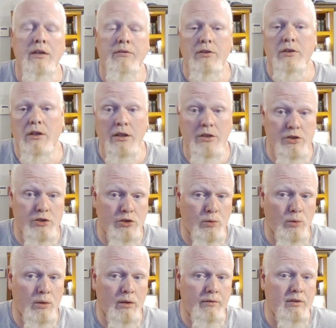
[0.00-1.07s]
If you're
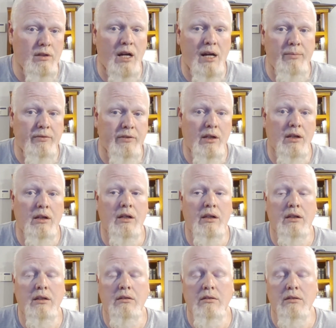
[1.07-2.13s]
unsure of the type of
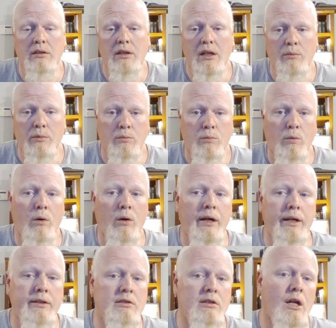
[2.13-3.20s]
gun that they would
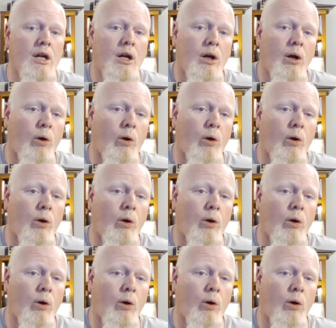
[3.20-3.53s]
want,